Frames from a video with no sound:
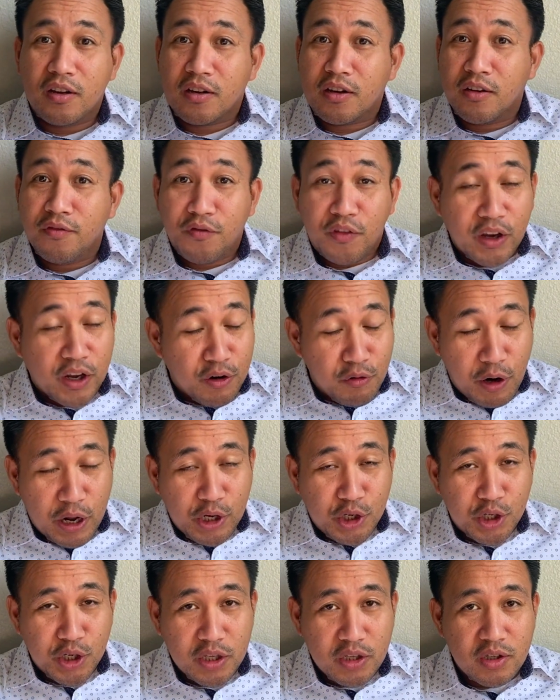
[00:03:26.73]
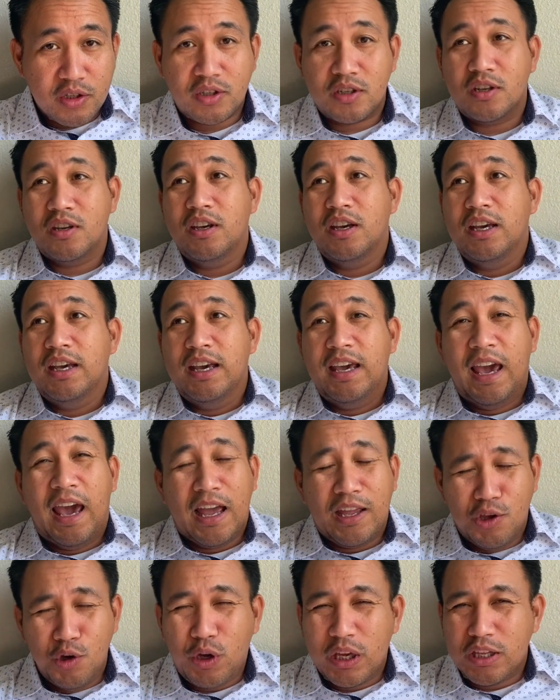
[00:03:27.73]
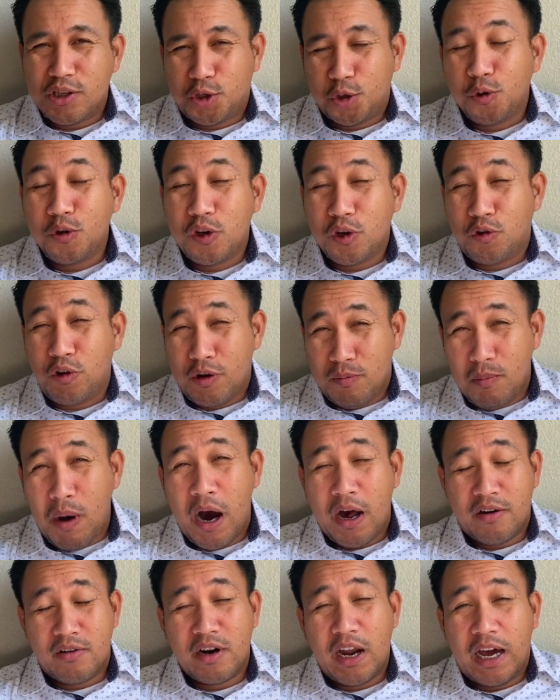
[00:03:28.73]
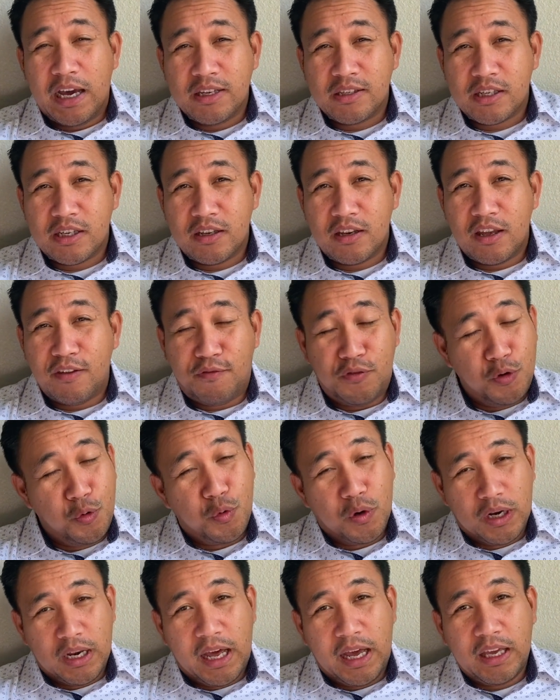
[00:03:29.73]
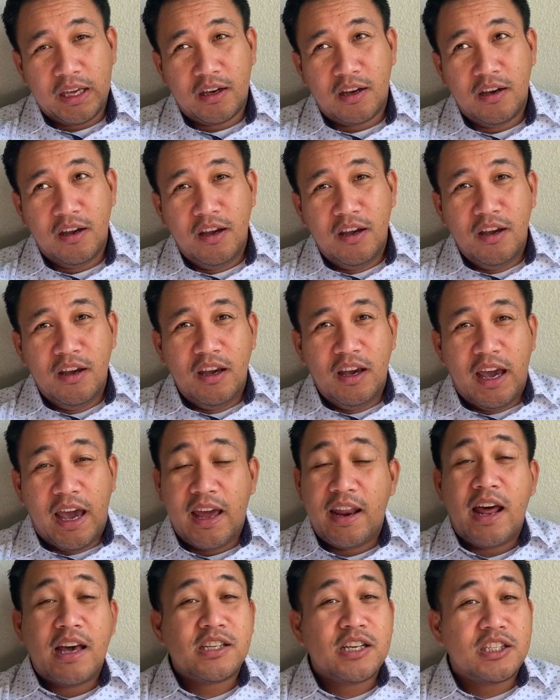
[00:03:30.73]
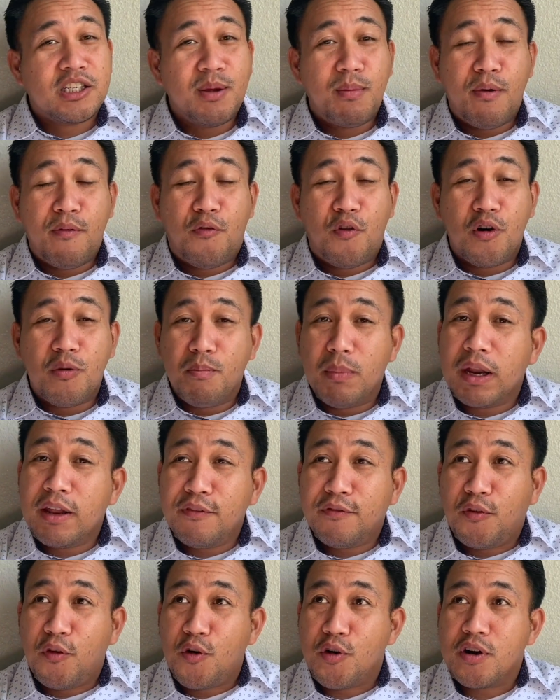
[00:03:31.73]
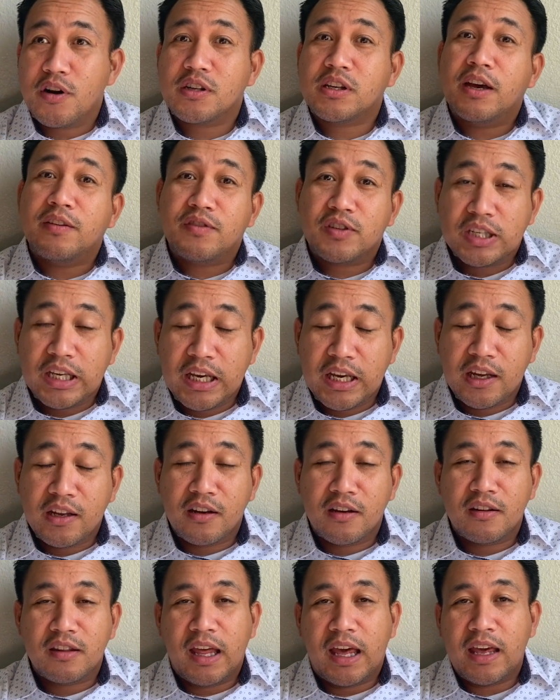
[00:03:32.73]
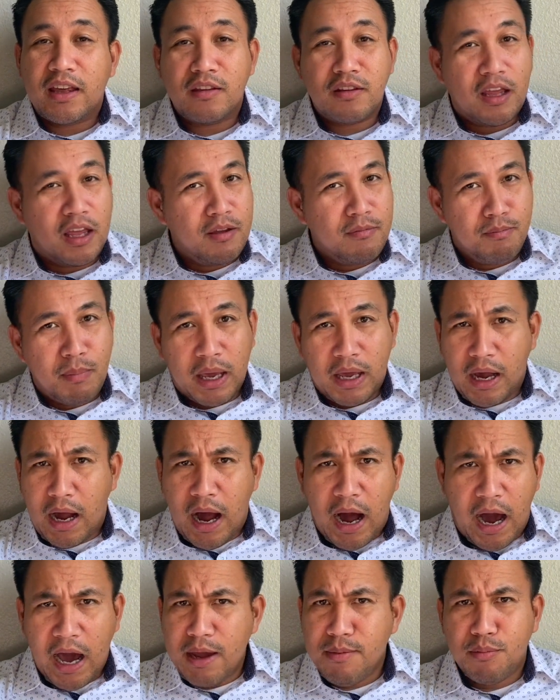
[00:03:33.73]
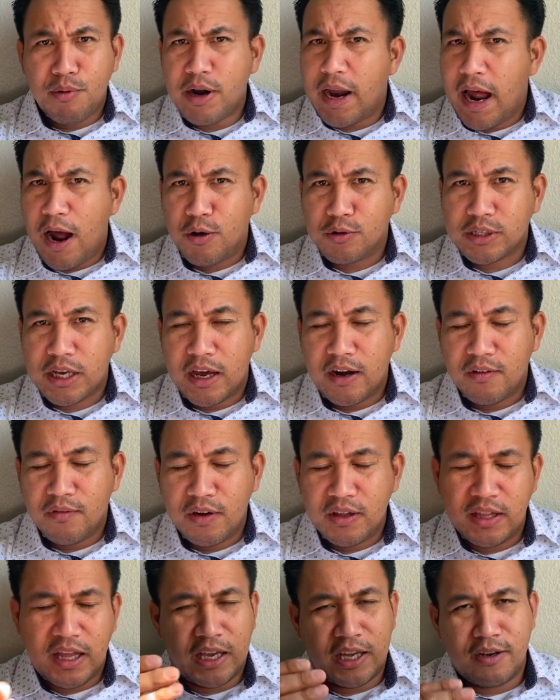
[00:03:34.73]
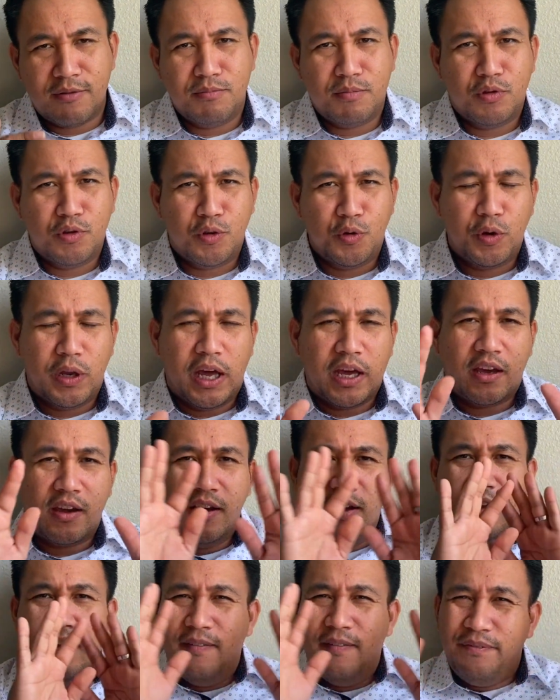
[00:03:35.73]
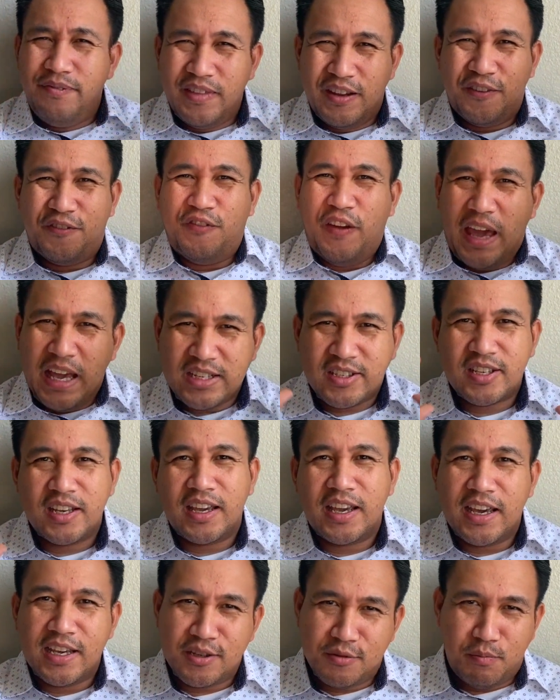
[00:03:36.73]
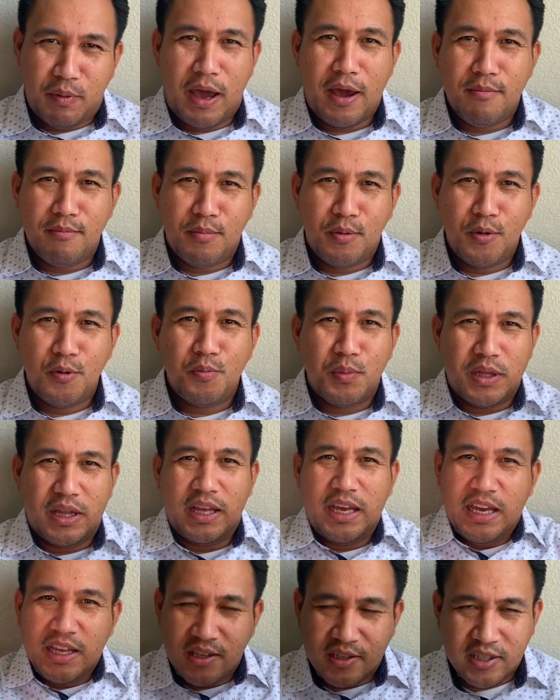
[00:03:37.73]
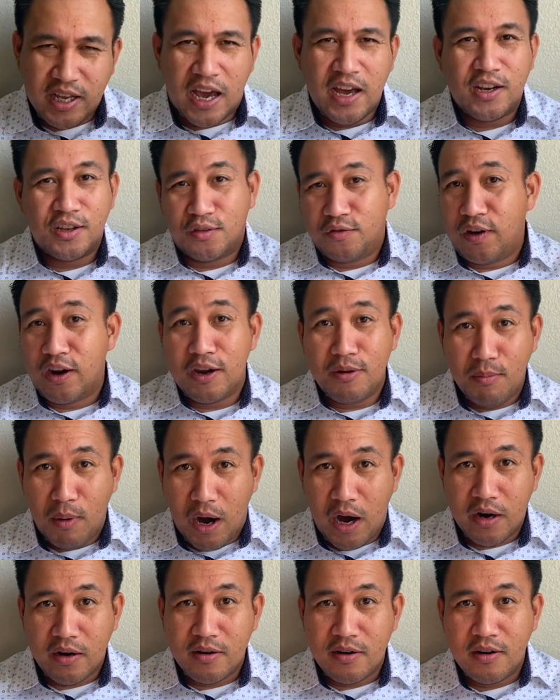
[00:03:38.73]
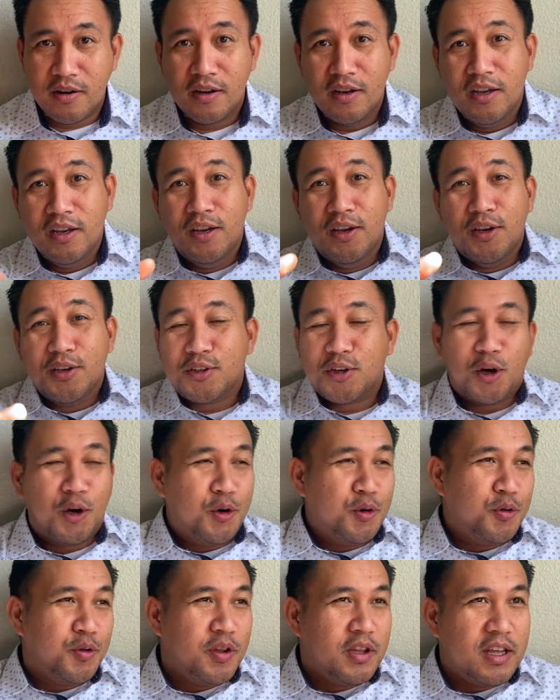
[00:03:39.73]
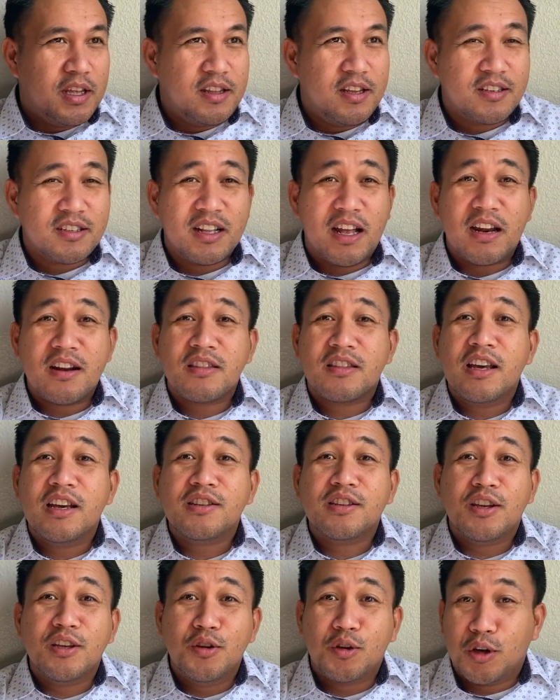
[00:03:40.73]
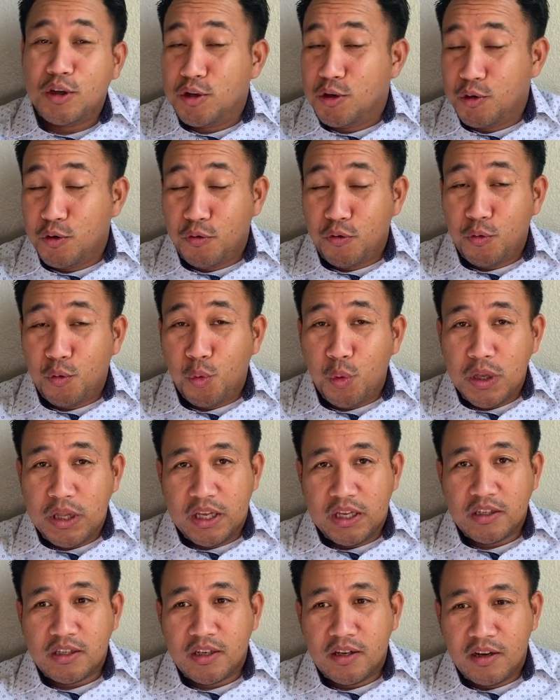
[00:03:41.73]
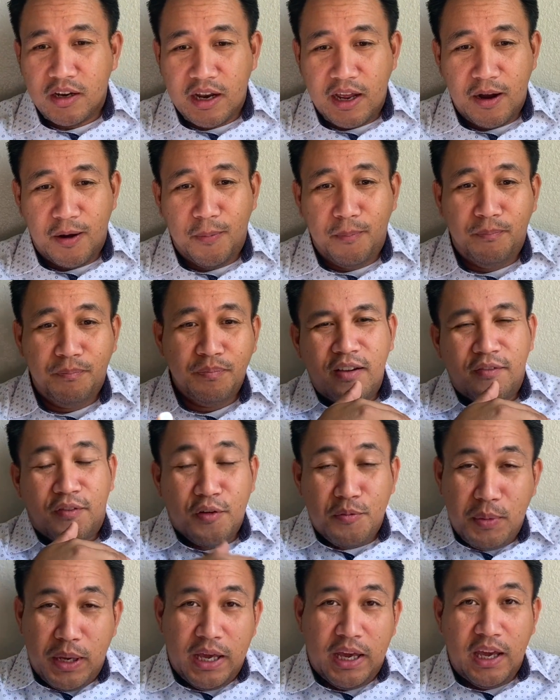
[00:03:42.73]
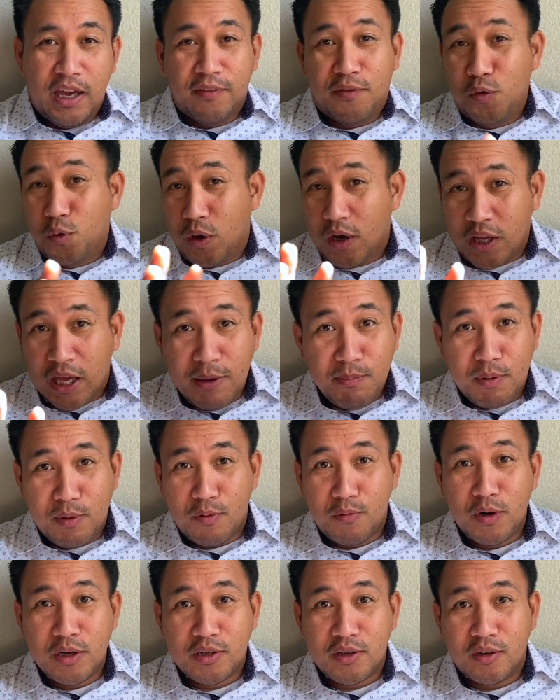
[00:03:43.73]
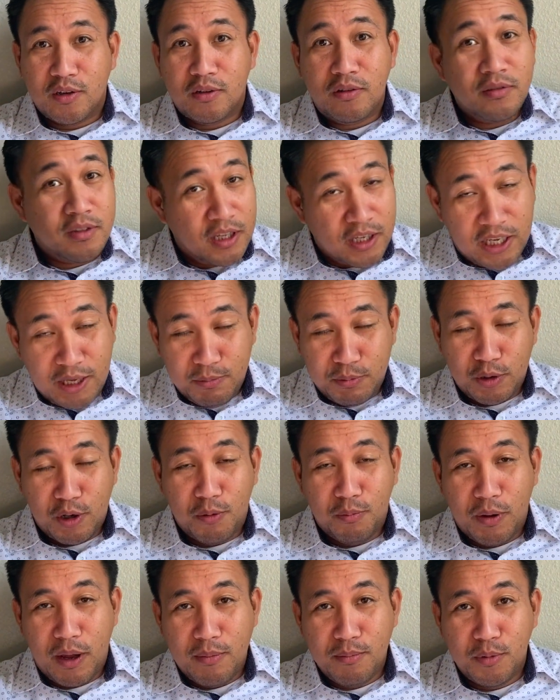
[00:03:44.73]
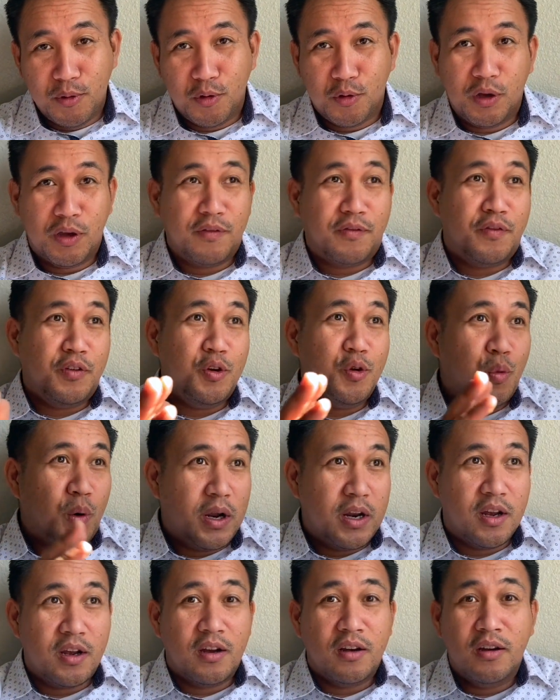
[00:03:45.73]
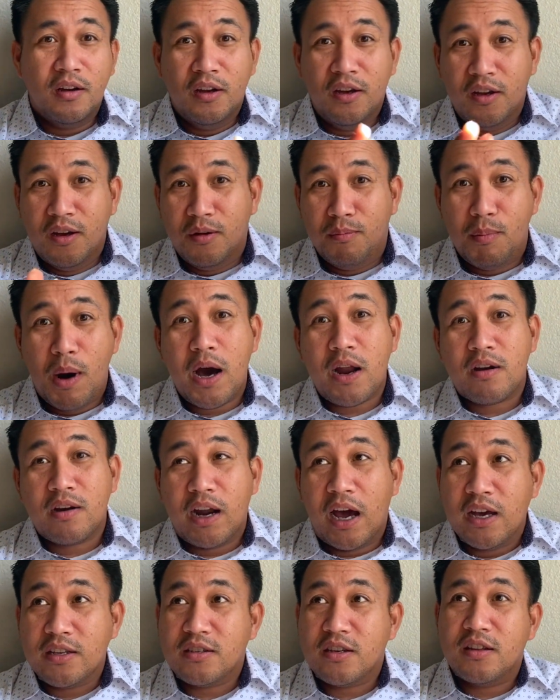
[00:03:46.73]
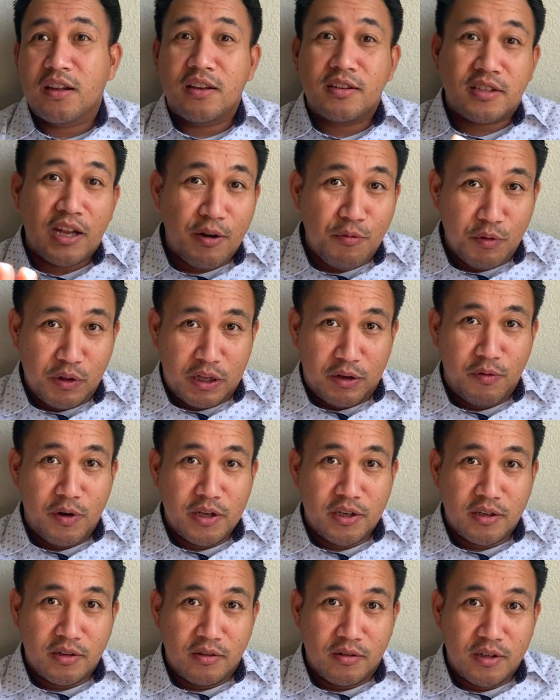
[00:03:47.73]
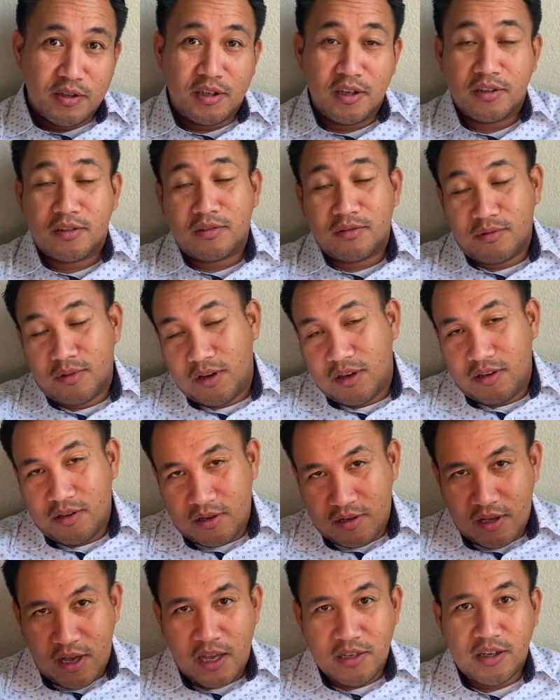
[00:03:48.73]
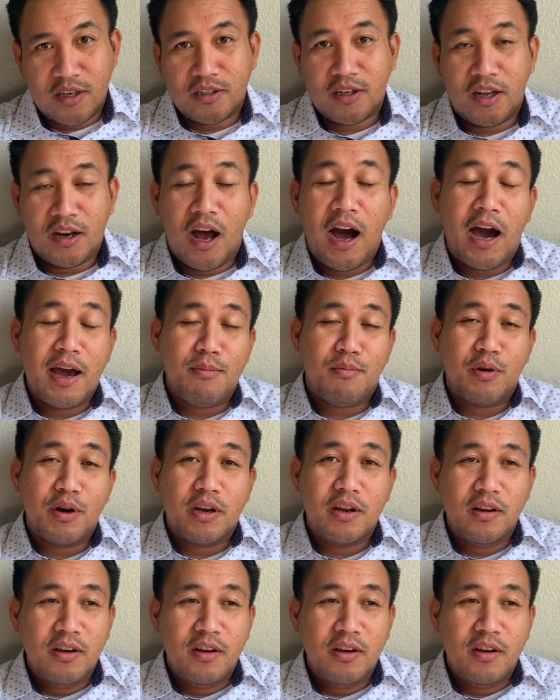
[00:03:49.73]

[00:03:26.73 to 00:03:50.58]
configurations, and you can to a degree modernize it if you would like. And as I said before, many foreigners I've seen, they make a hybrid house out of it. They can do like the facing is bamboo, but the inside is very modern. So there's a lot of things that you can do with it. Now, for me, if you want to keep it original, then keep it all bamboo. If you want to modernize it, then it's not really original. It's just, as I said, a hybrid.